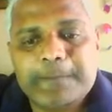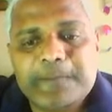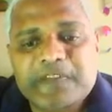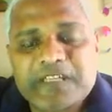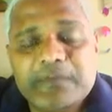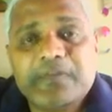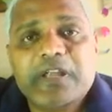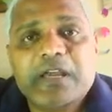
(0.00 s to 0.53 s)

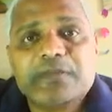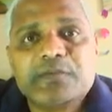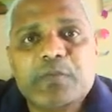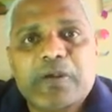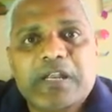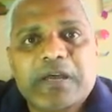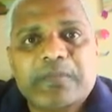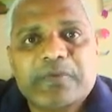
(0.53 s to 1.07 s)
Sometimes
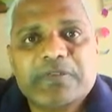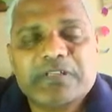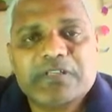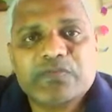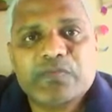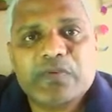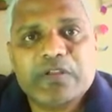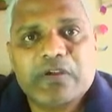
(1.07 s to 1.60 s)
what happens is
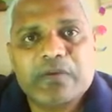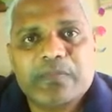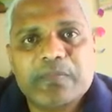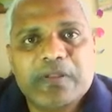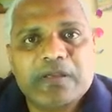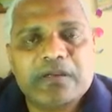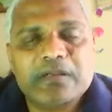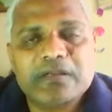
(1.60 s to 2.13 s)
when you
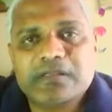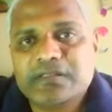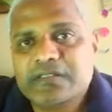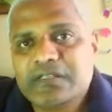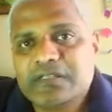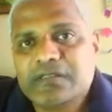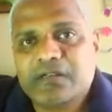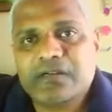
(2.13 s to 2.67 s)
apply color
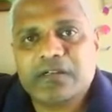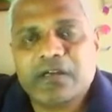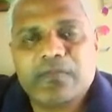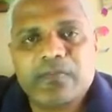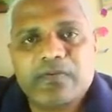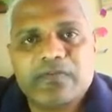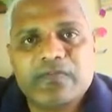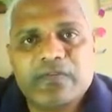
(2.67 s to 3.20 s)
just on top
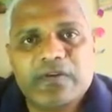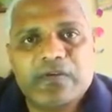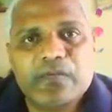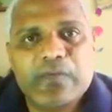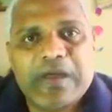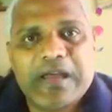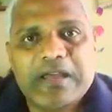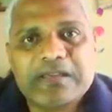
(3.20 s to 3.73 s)
of
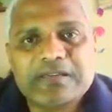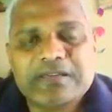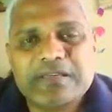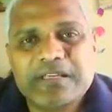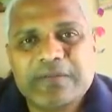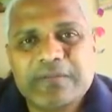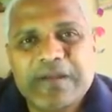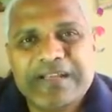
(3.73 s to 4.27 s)
wax,
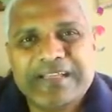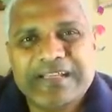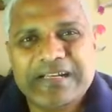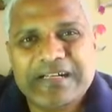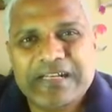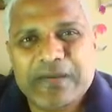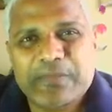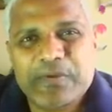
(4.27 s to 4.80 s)
it might
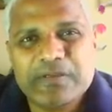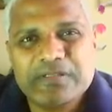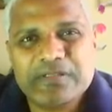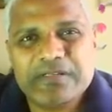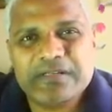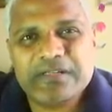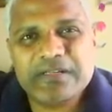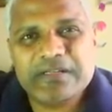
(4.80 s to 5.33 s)
get
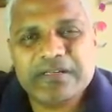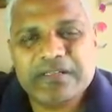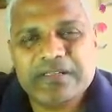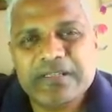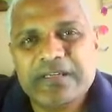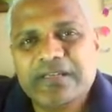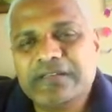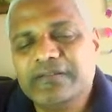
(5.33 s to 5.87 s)
deposited here and there.